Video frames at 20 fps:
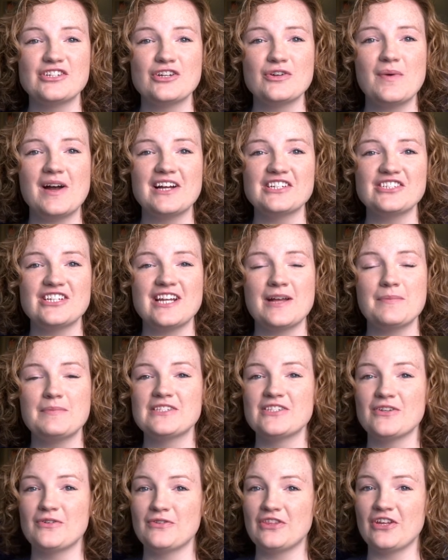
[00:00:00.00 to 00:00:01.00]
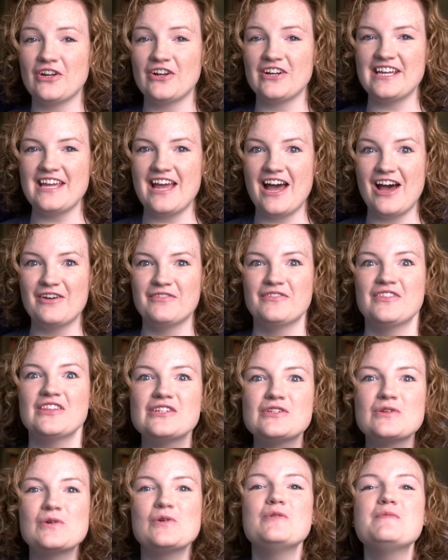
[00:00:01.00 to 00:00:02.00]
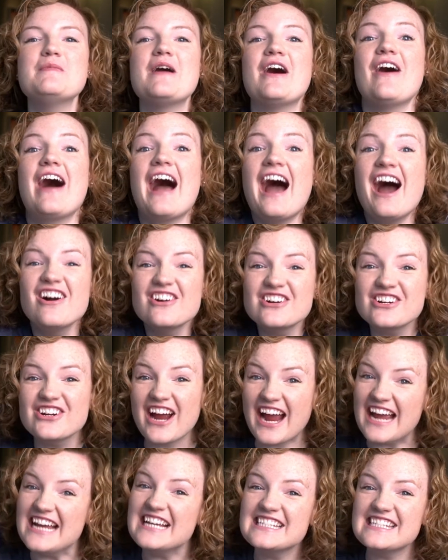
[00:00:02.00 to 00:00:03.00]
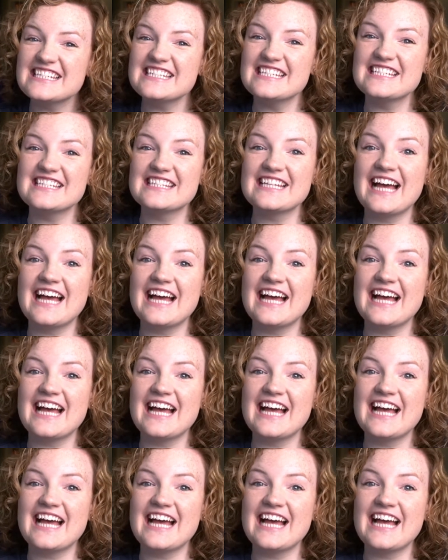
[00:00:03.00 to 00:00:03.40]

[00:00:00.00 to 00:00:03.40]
you're watching episode 30 of the Toolbelt. How crazy is